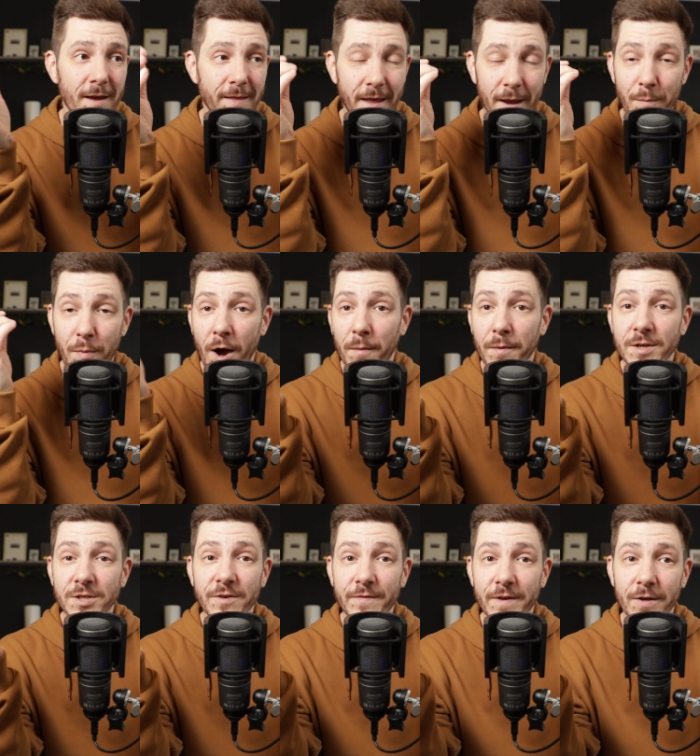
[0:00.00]
They
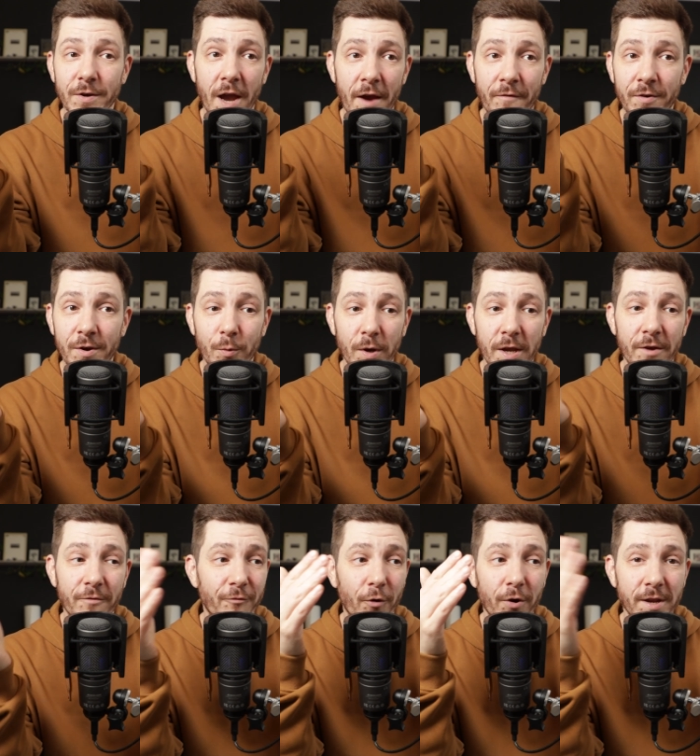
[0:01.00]
publish a video every
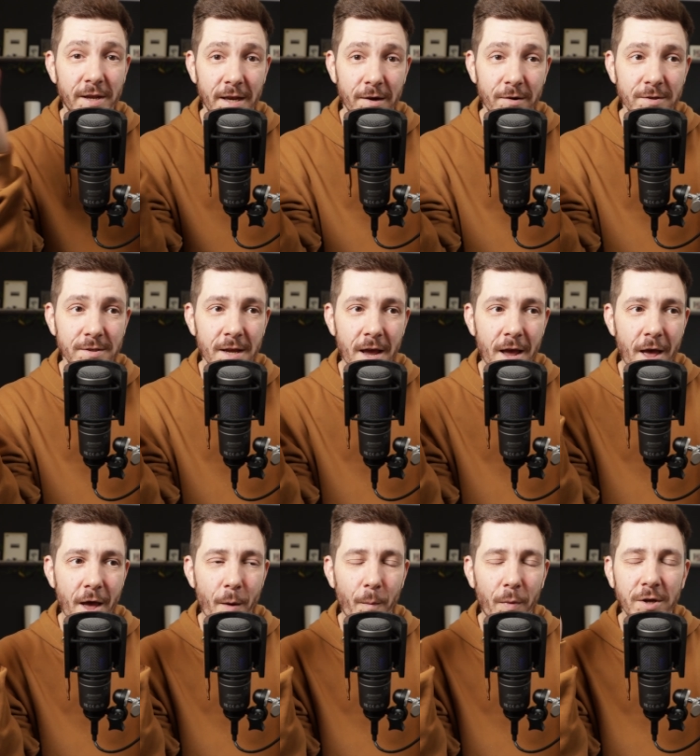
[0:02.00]
week for years,
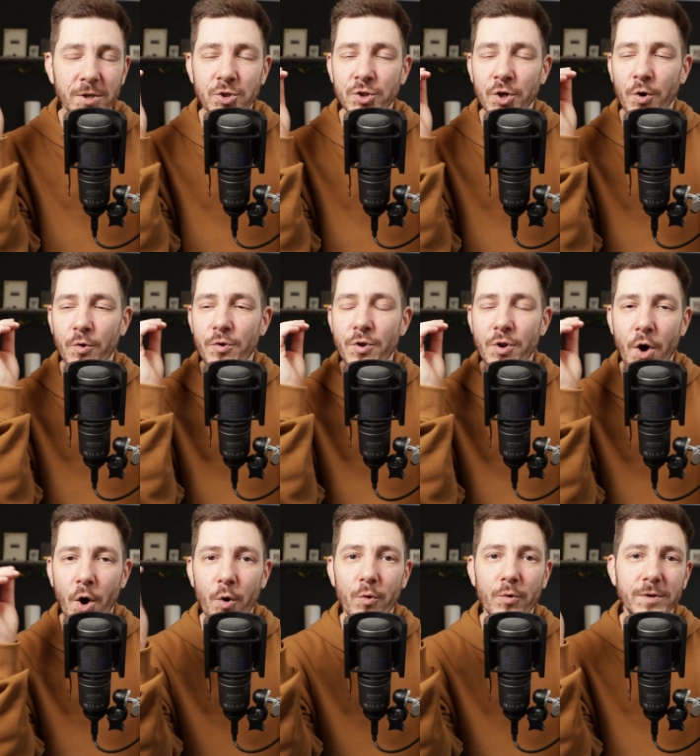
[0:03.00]
but show
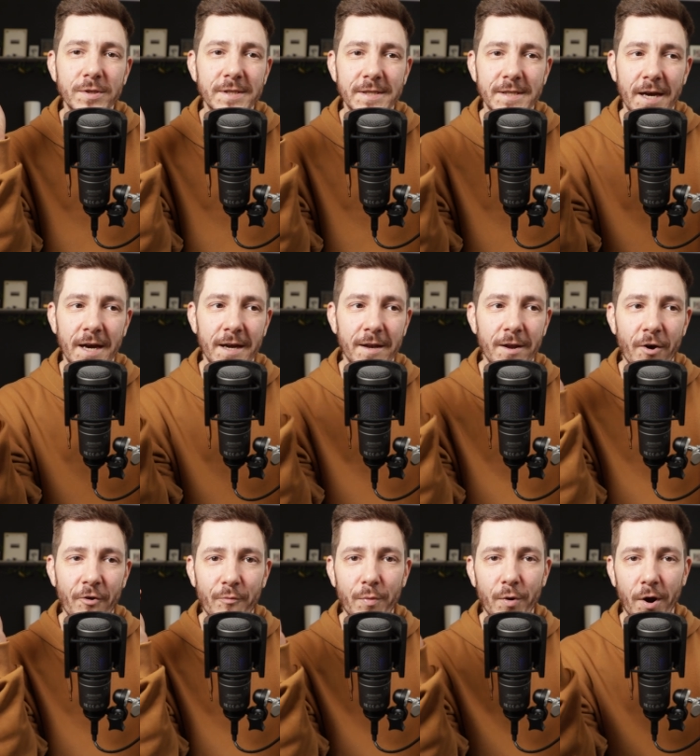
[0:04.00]
no sign
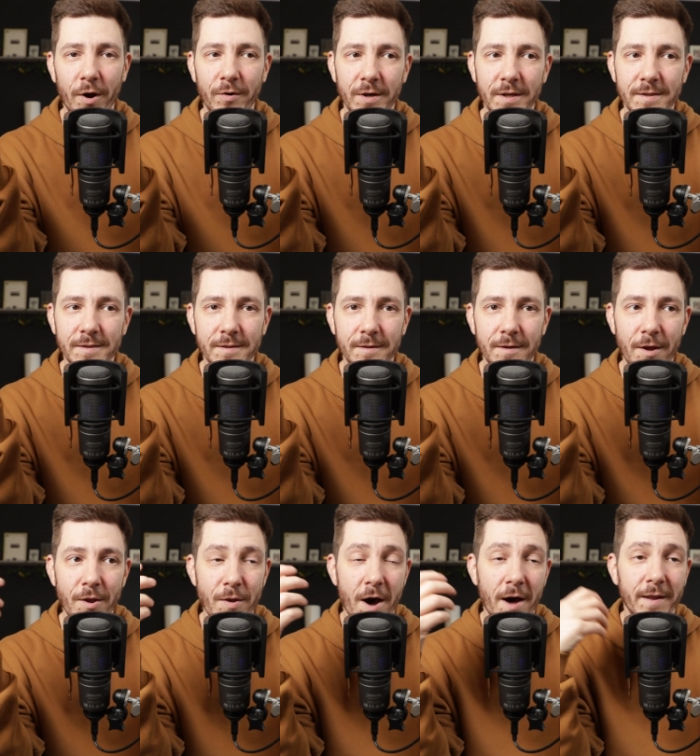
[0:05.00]
of progress.
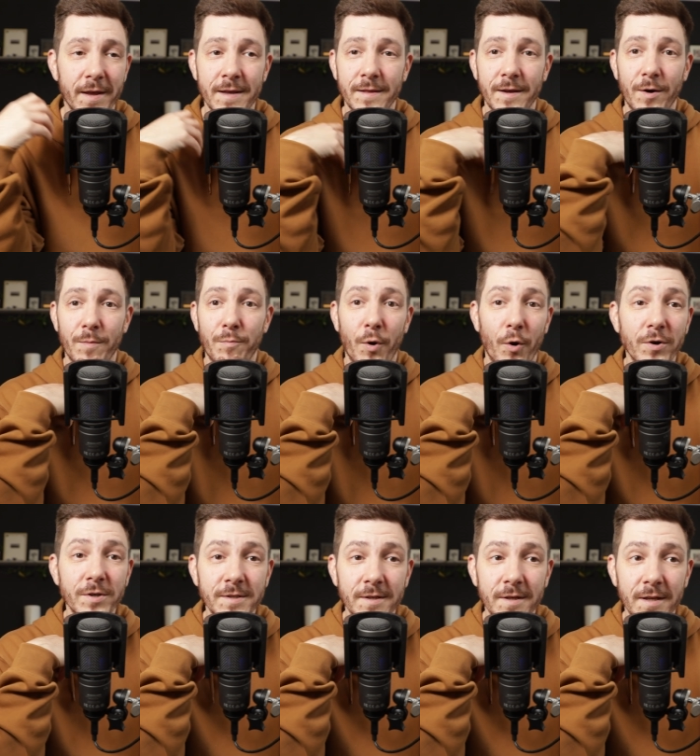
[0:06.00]
Not in their
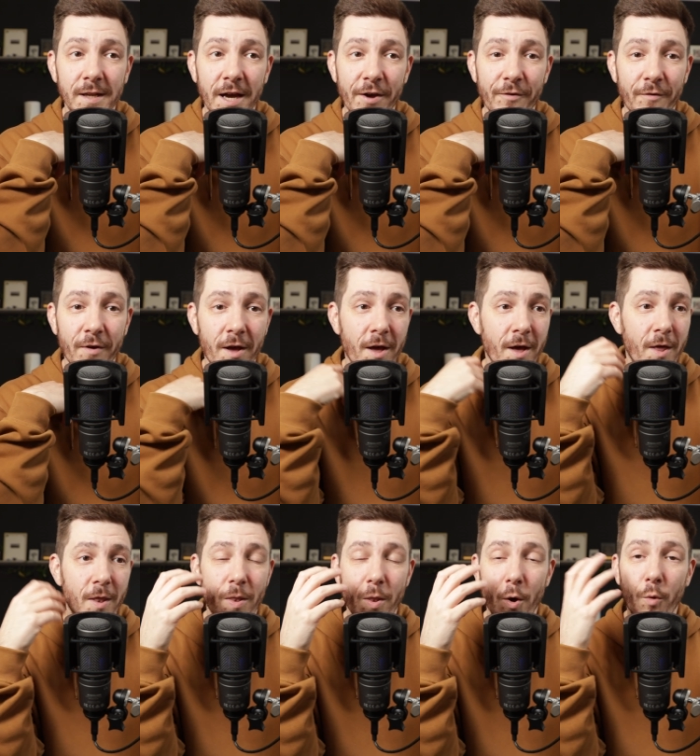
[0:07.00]
personal life,
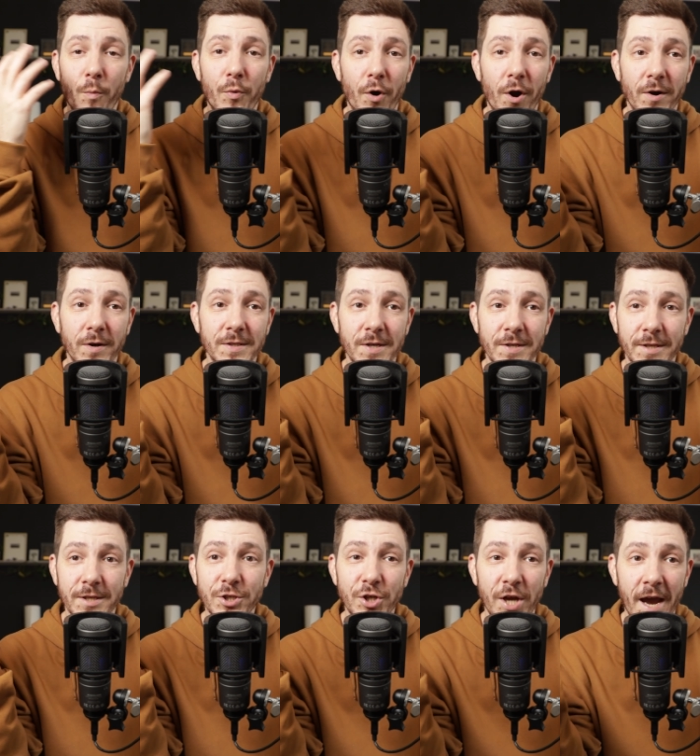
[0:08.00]
no progress on the
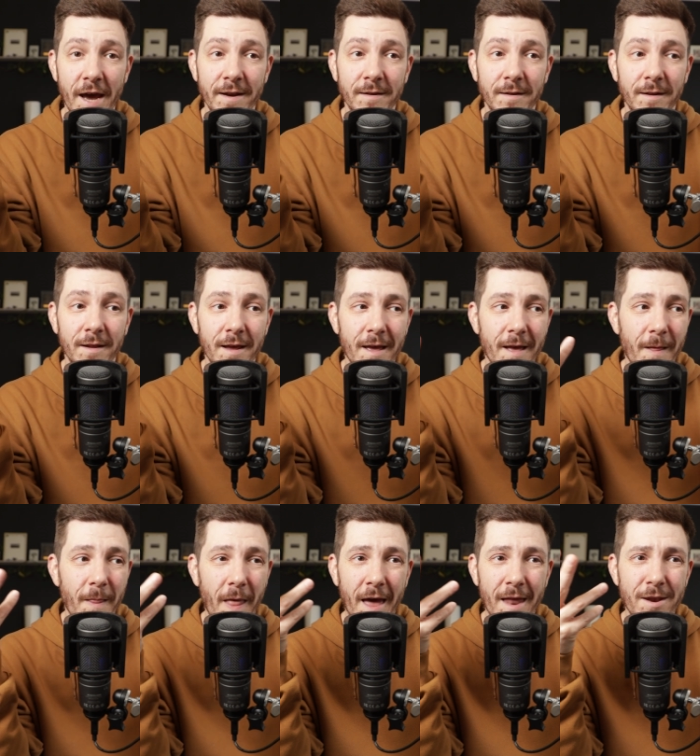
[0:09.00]
channel,
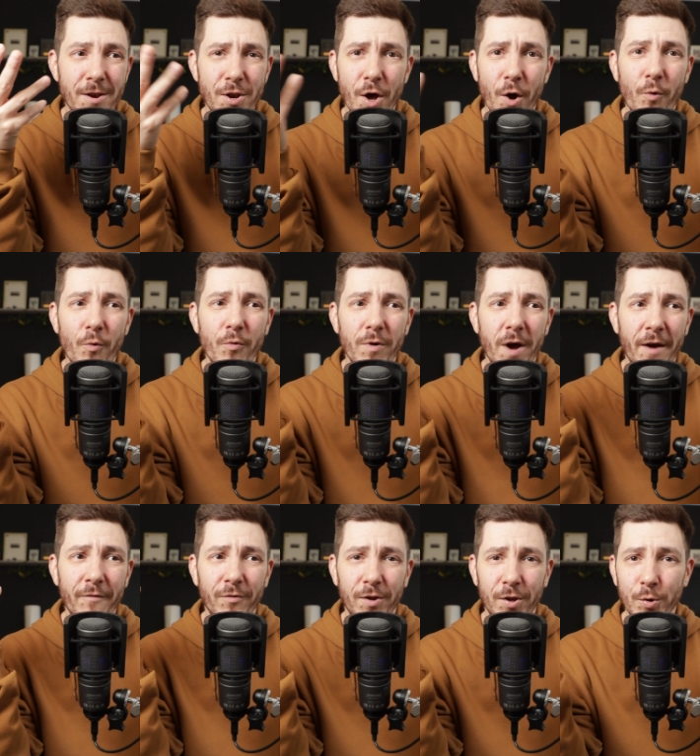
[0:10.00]
and no
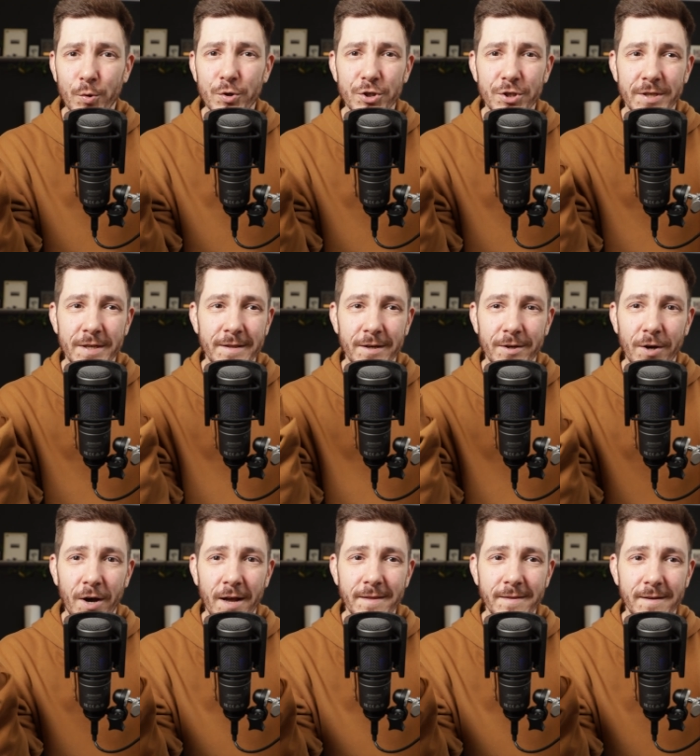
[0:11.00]
evolution in the
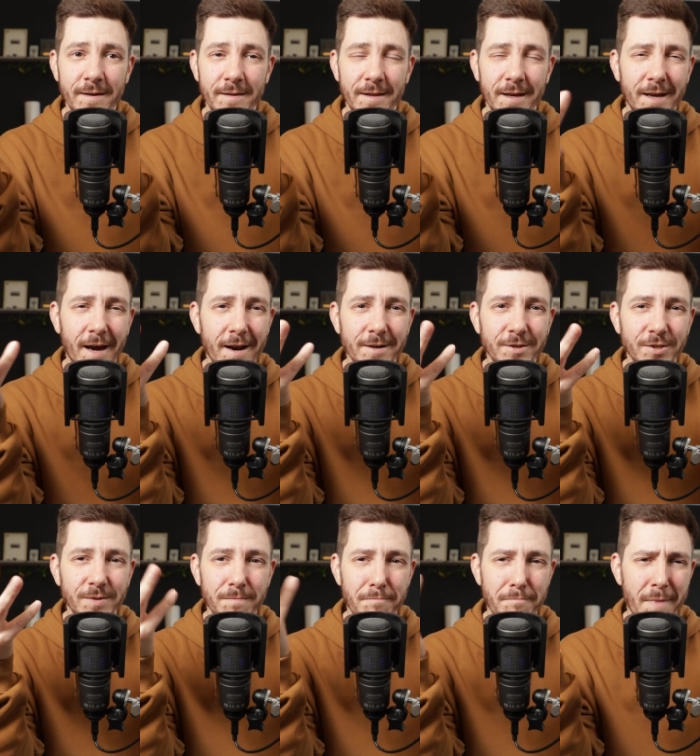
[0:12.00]
content. They kind of
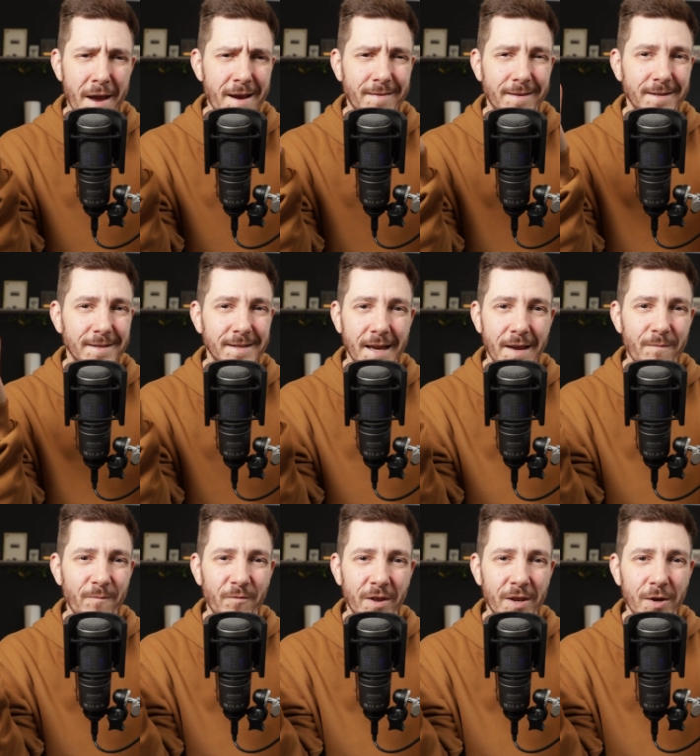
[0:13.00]
just make the same
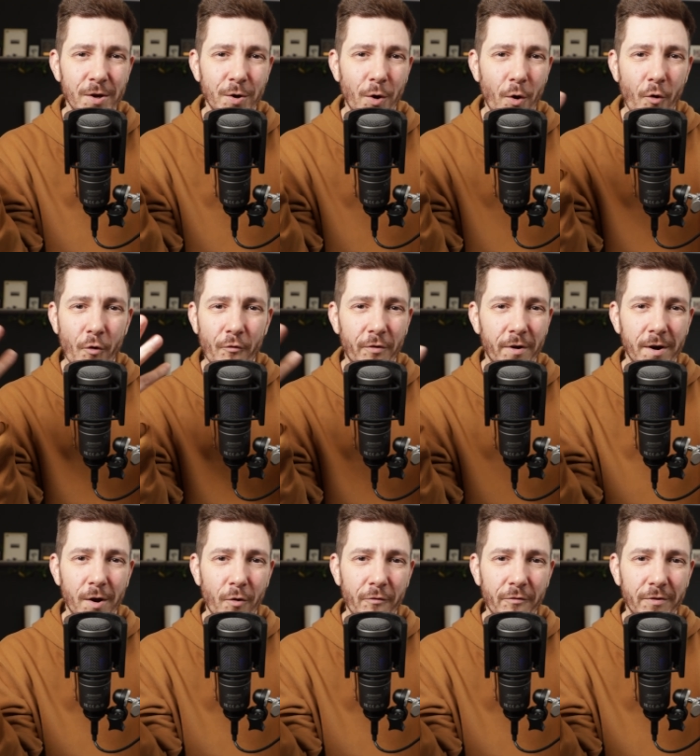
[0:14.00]
video over and
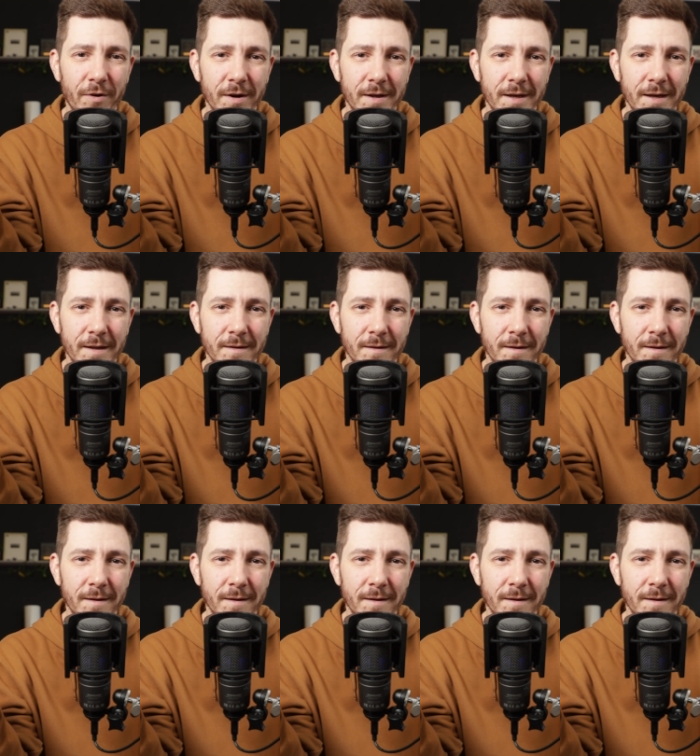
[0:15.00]
over again.